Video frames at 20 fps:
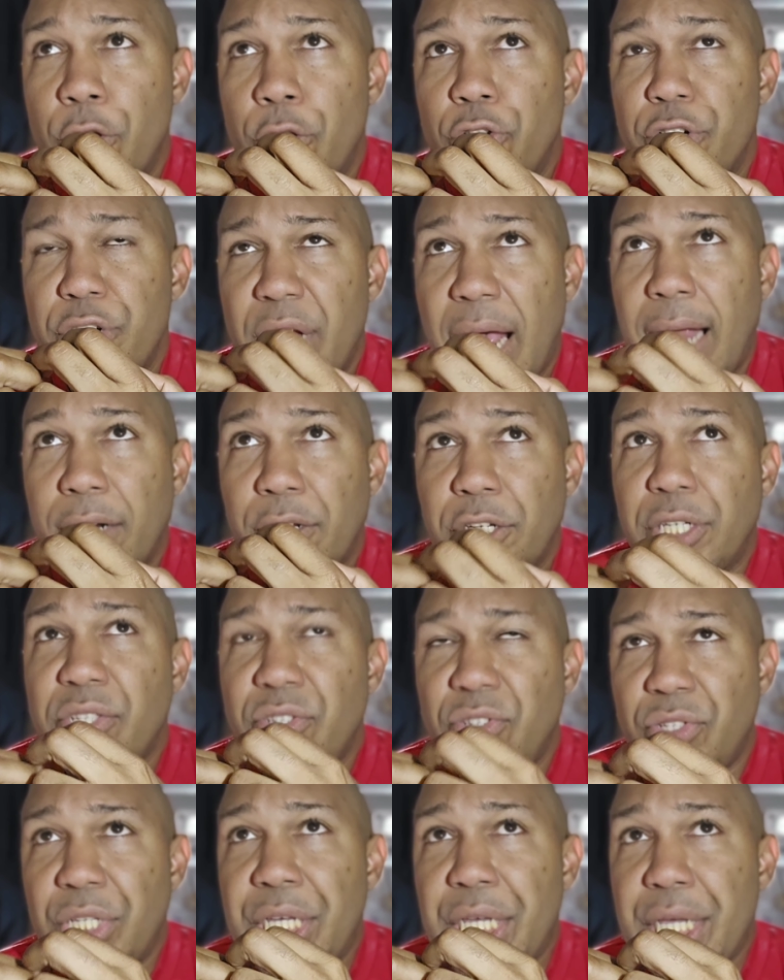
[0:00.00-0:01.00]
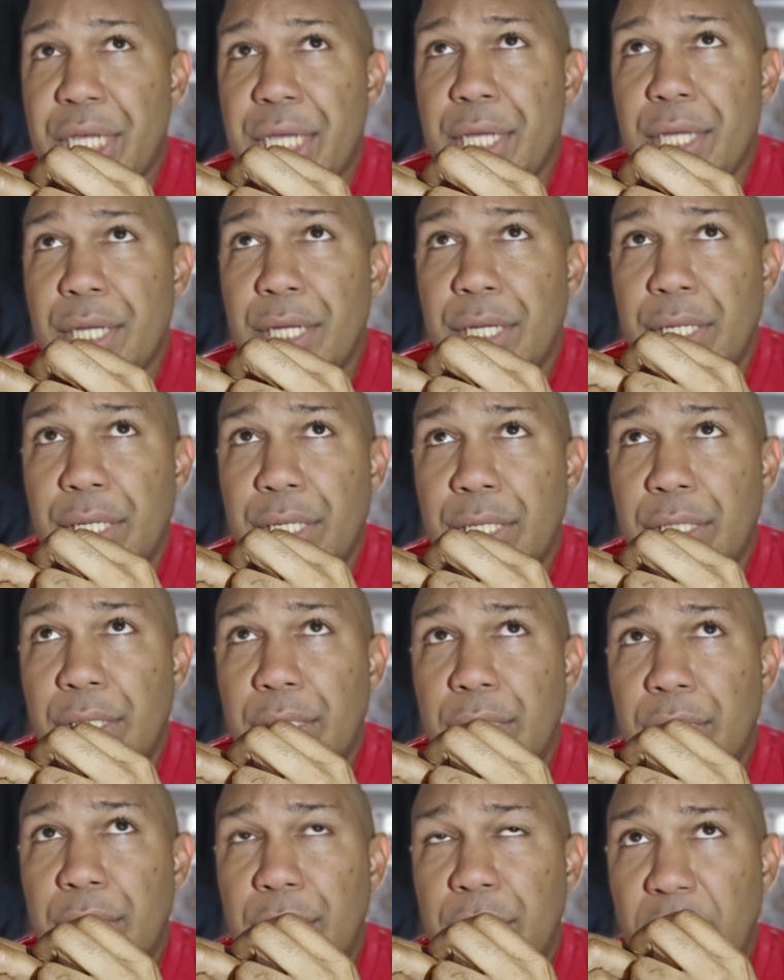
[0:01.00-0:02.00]
you're not going to see
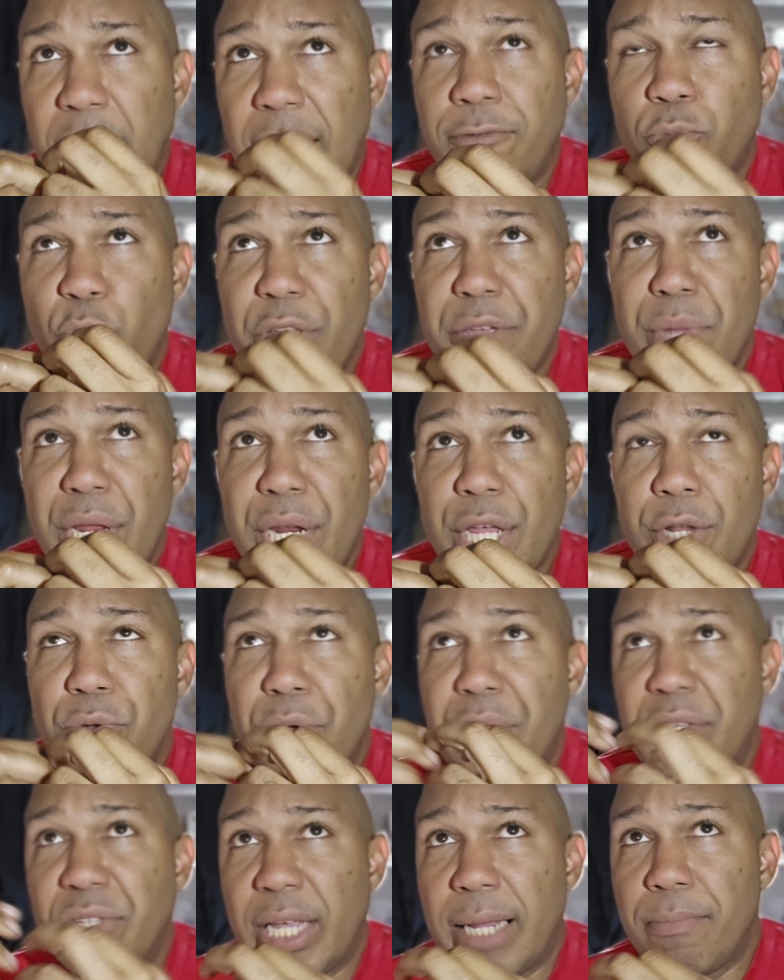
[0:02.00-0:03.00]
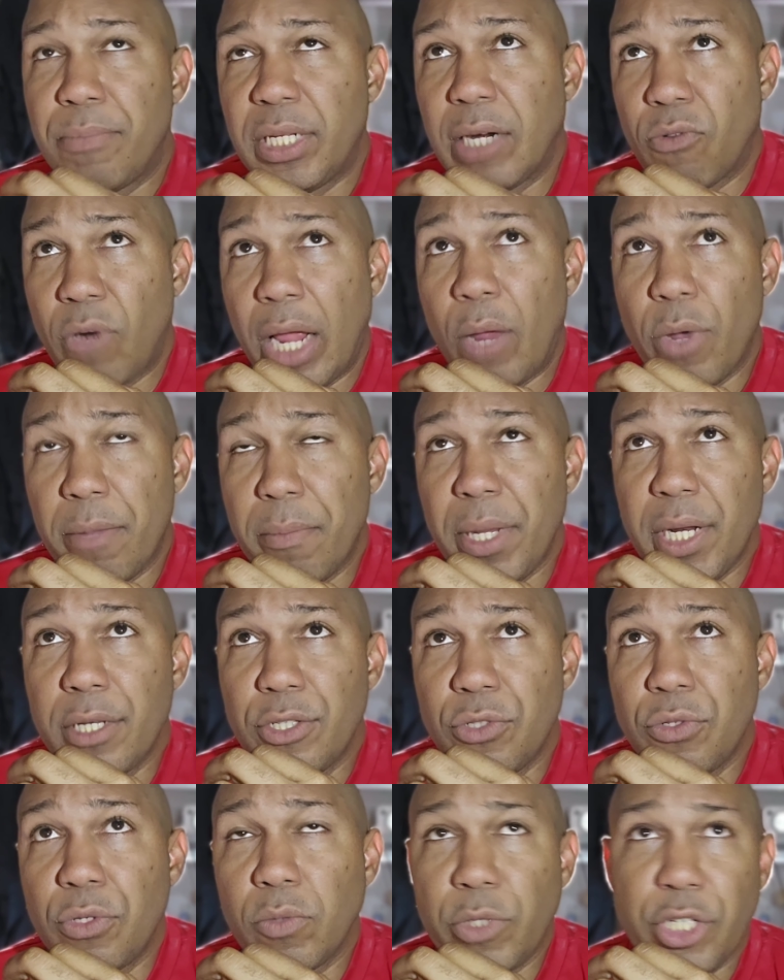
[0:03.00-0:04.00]
left wing media doing the same thing that right wing media
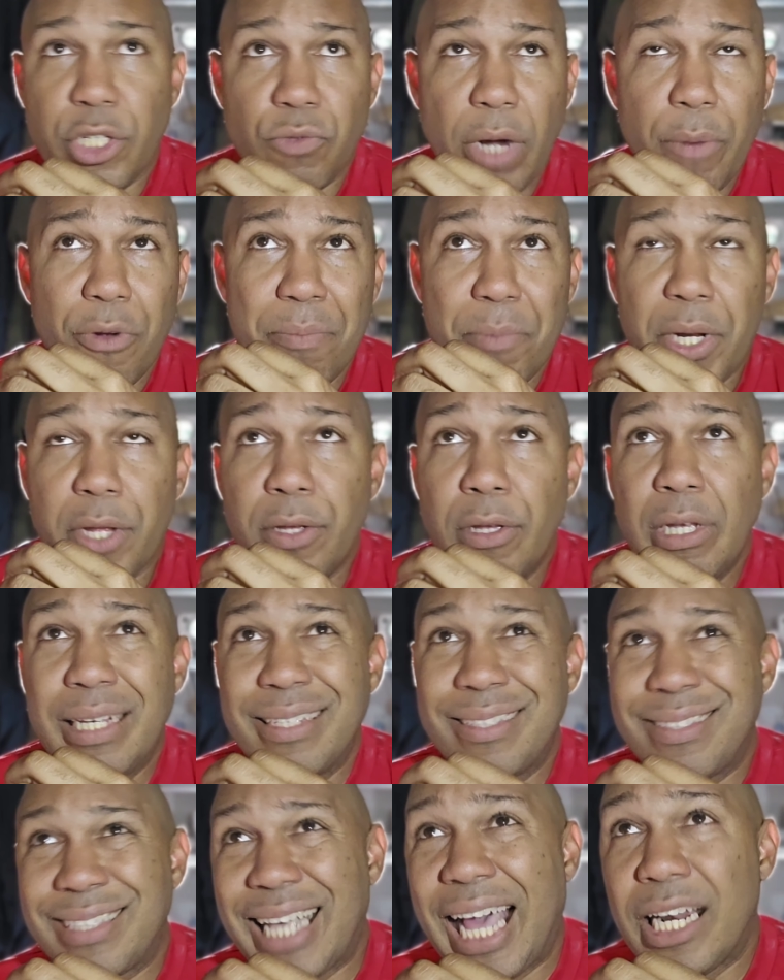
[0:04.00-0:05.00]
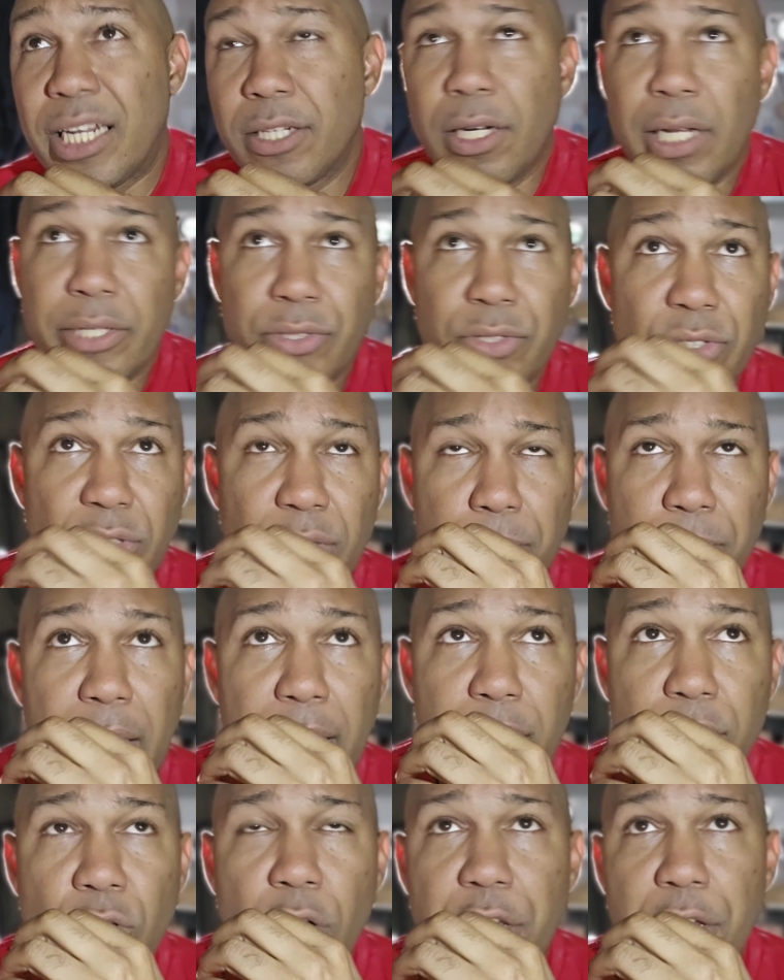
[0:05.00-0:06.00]
is doing, which is right wing media silent unless there's some
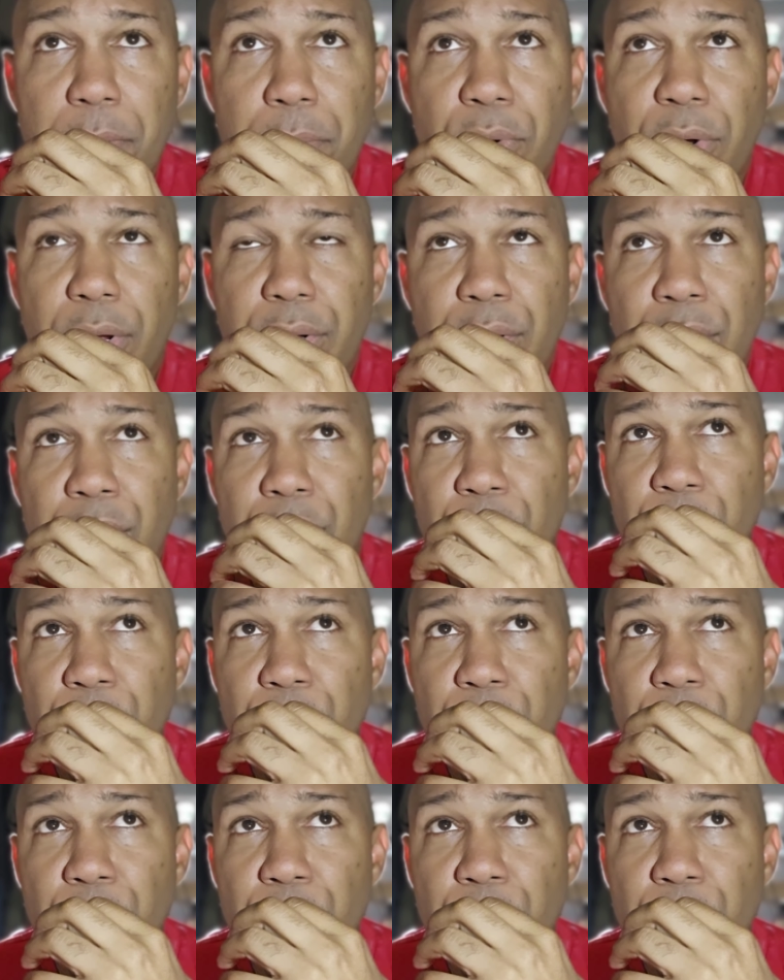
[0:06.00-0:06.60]
kind of talking point.